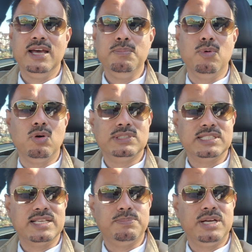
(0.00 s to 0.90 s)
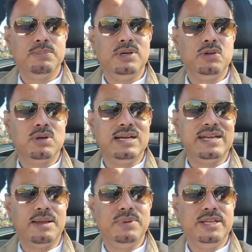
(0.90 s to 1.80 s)
are more susceptible to
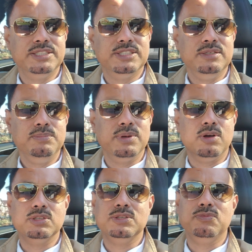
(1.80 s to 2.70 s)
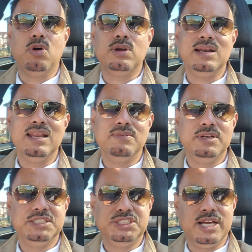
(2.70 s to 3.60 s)
contamination because the water
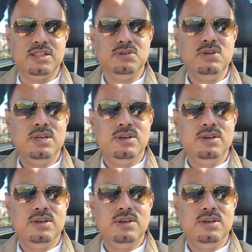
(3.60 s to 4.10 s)
level is shallow